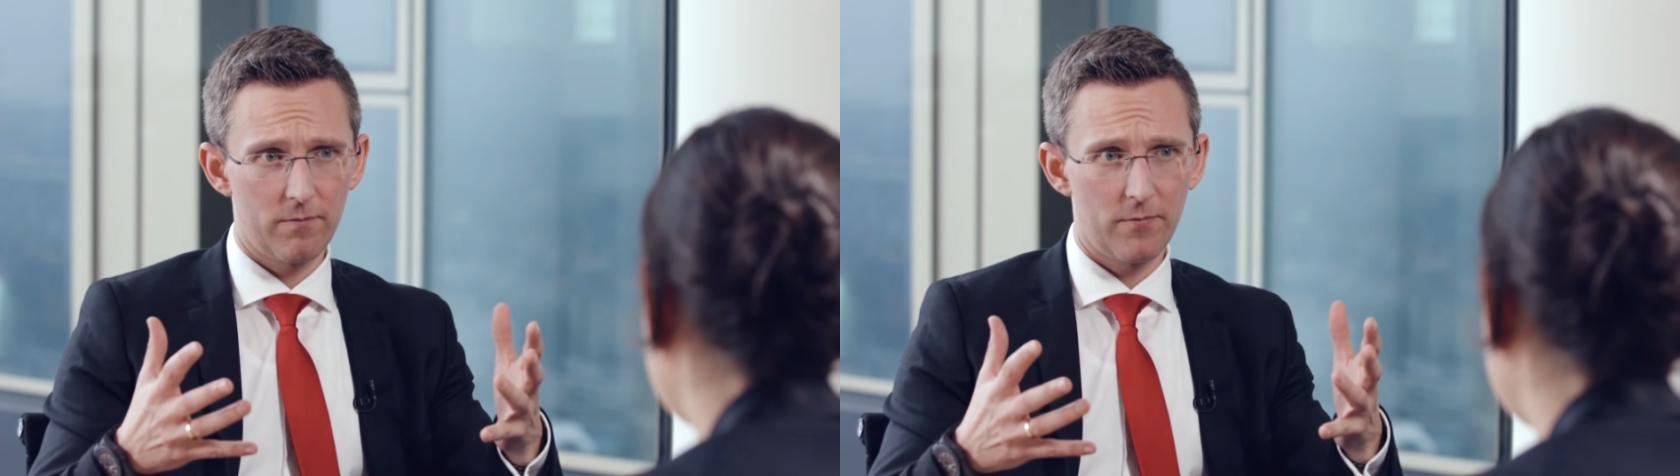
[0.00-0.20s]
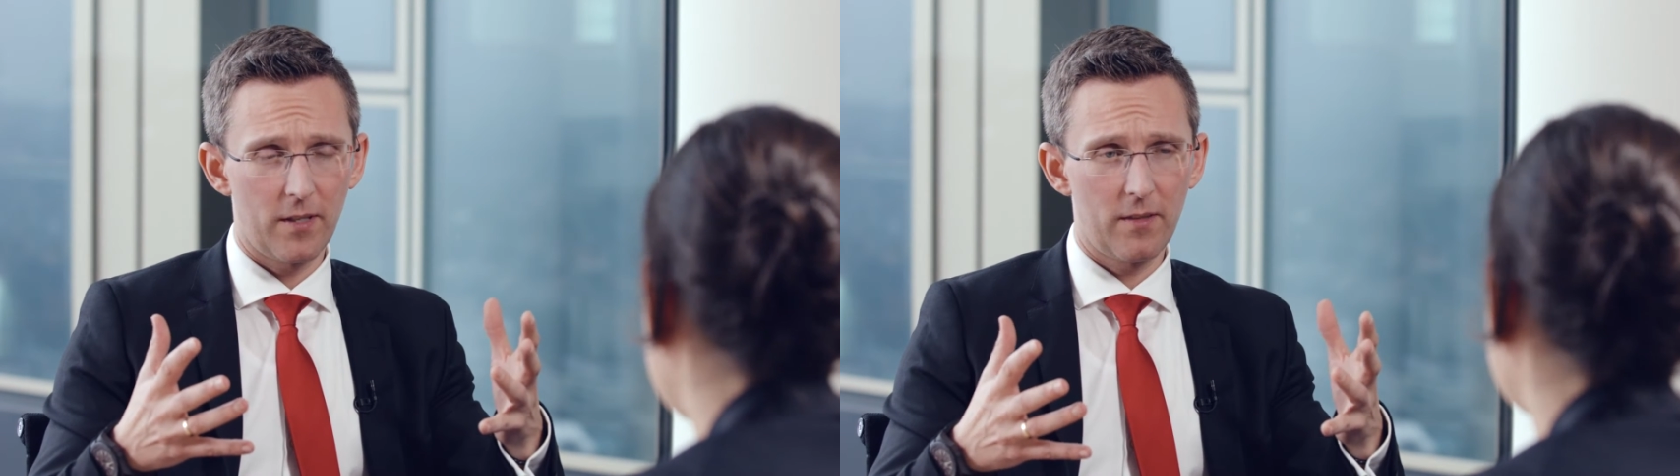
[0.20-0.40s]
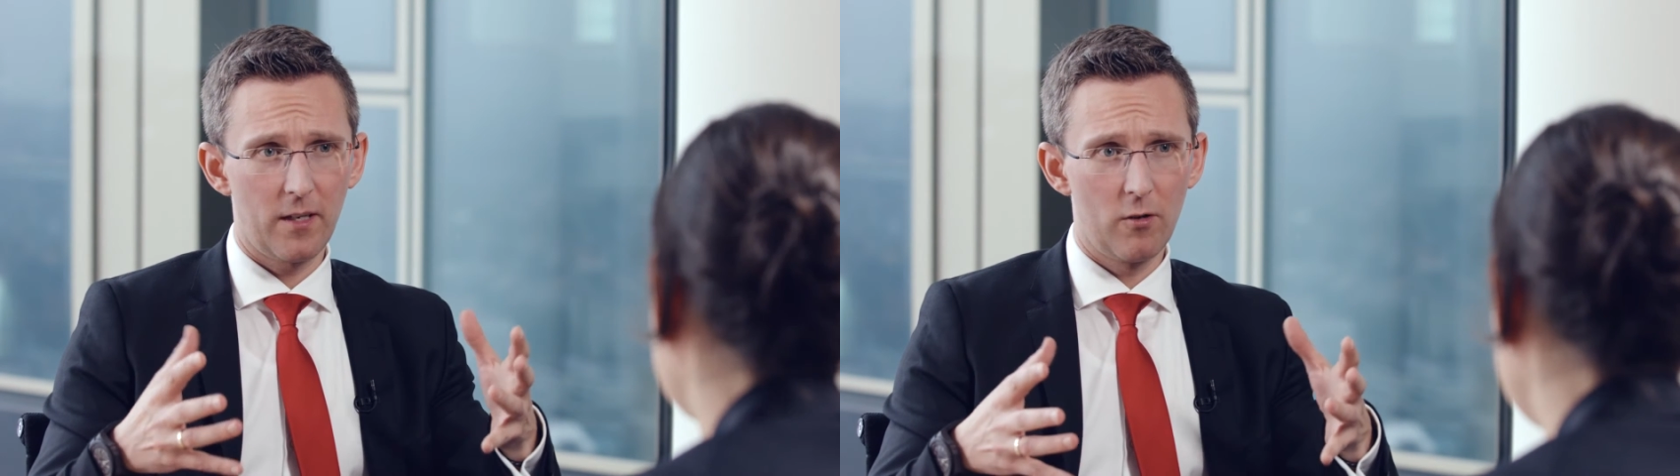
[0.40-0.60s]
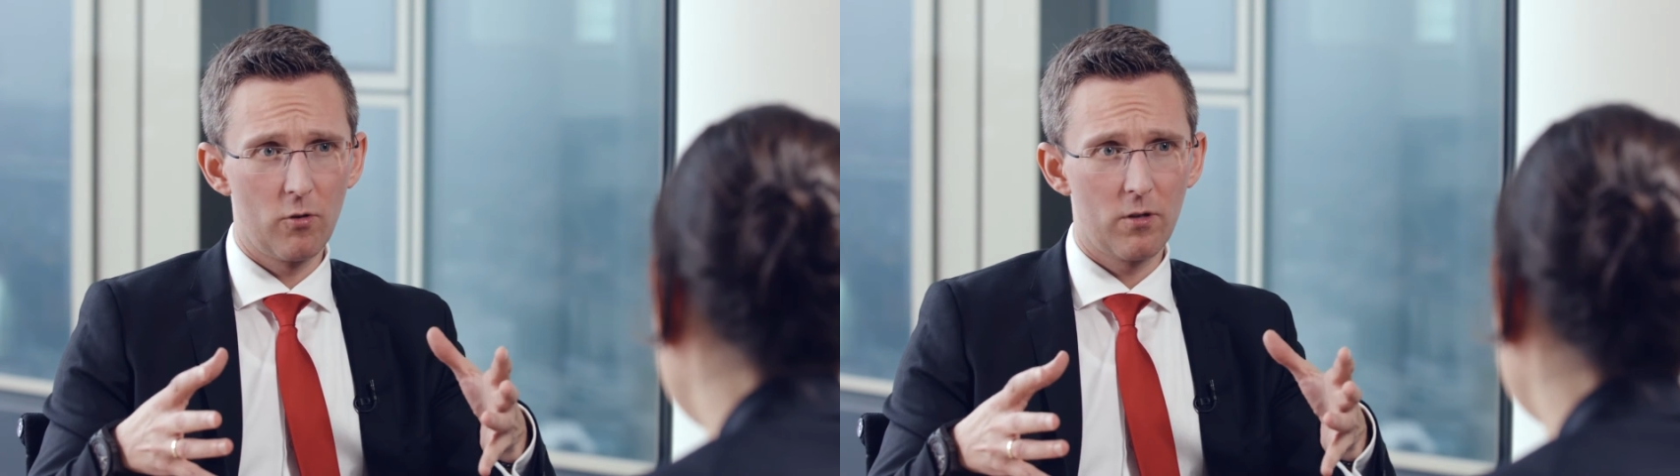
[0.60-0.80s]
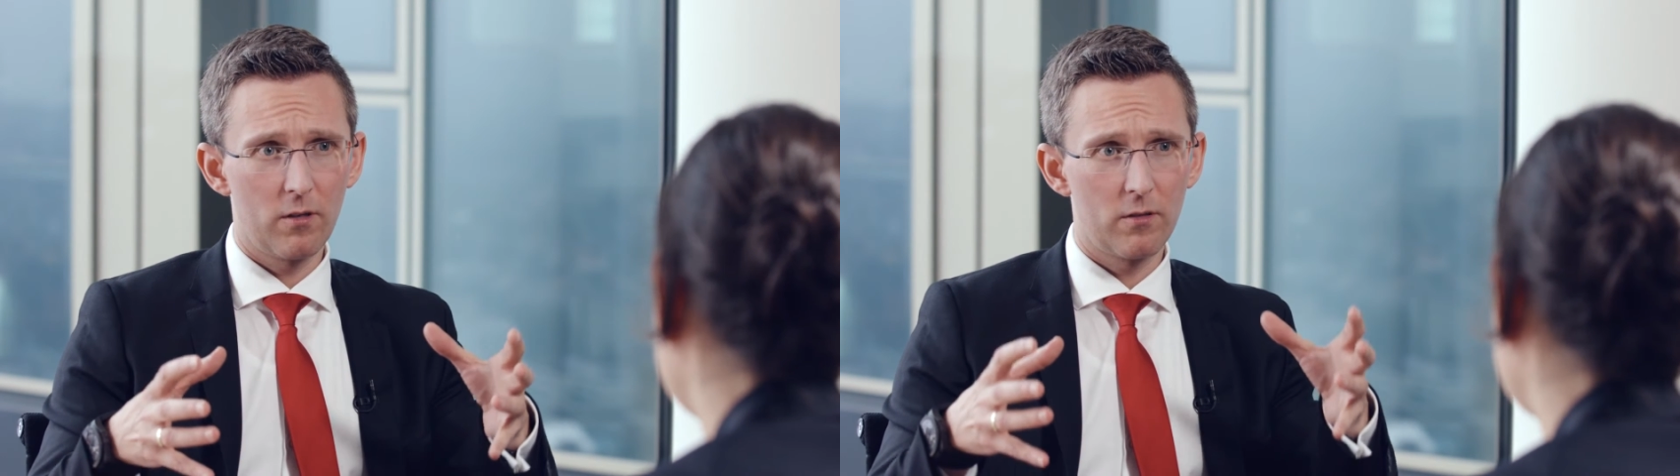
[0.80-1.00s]
that they
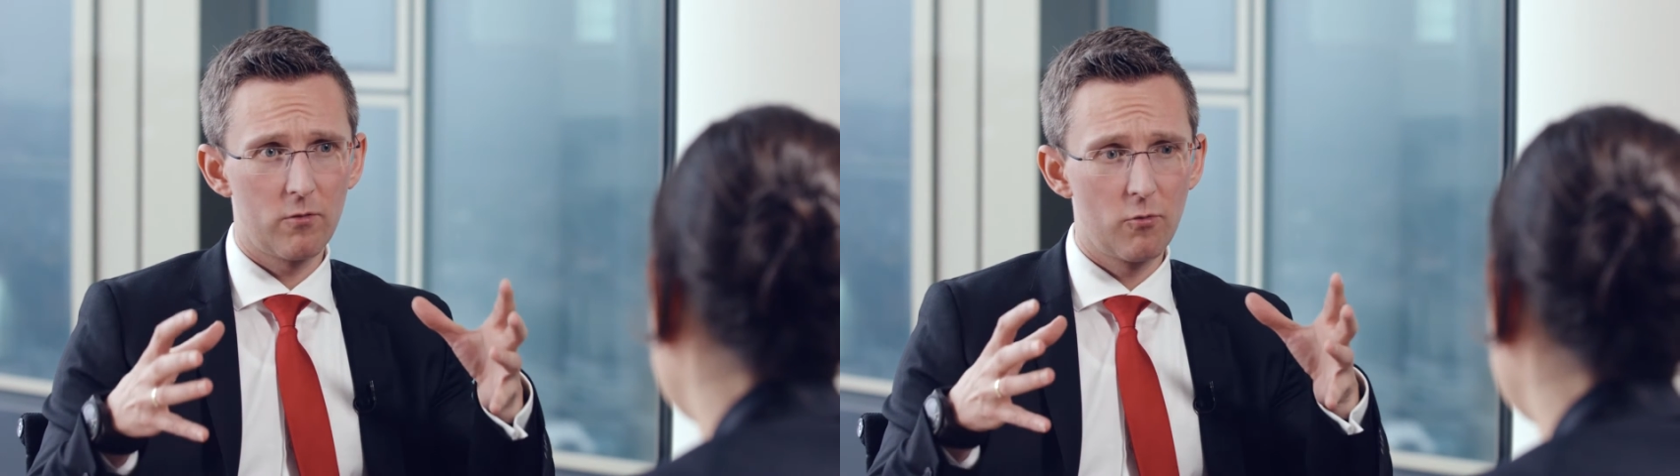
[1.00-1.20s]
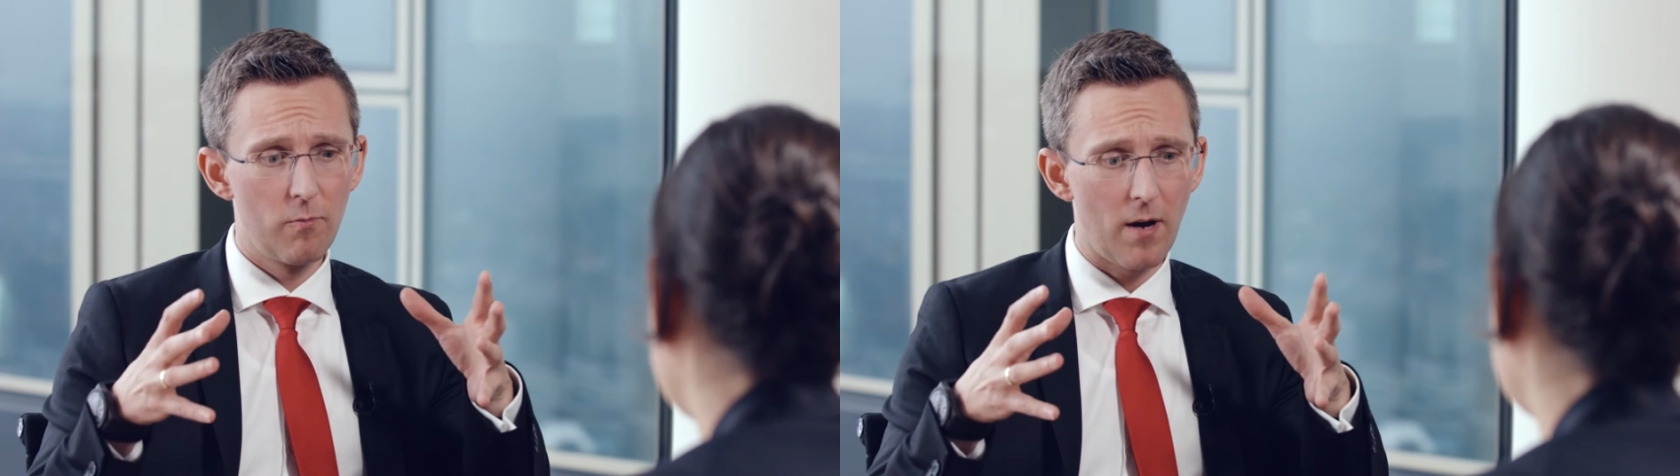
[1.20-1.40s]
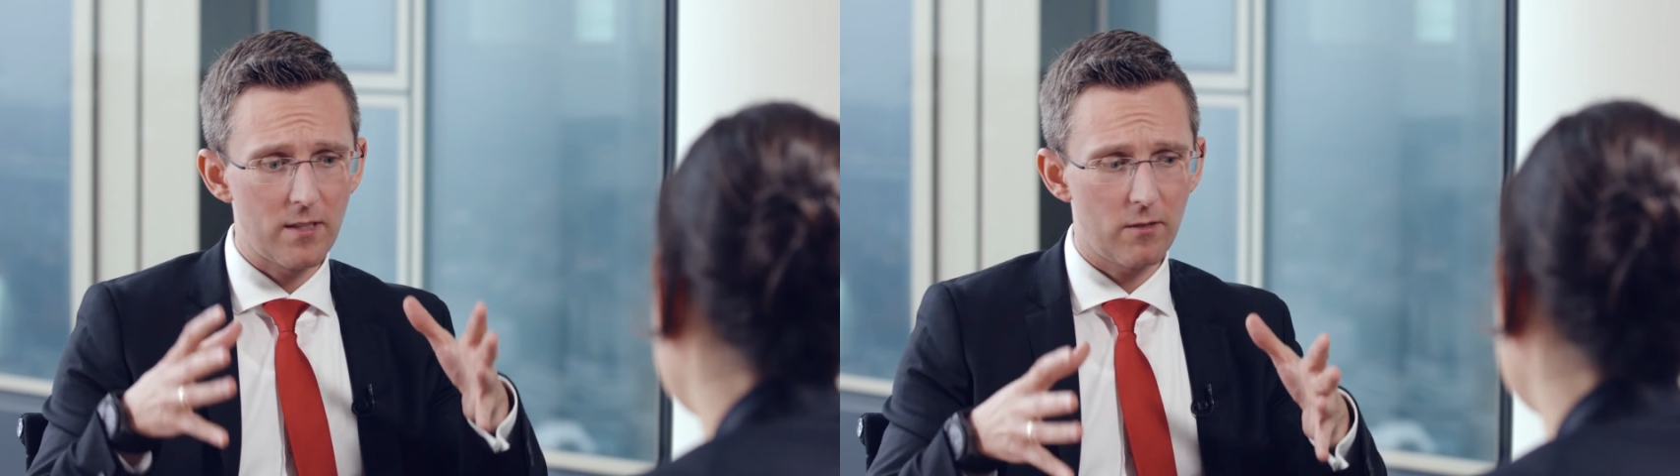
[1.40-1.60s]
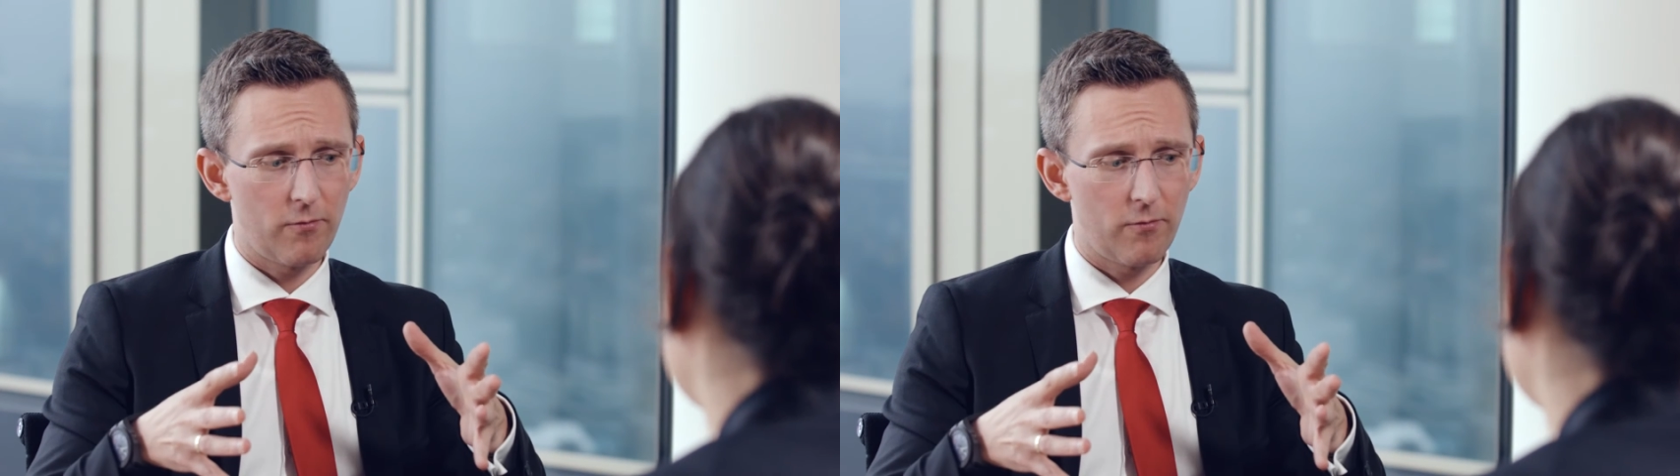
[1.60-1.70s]
look to Basel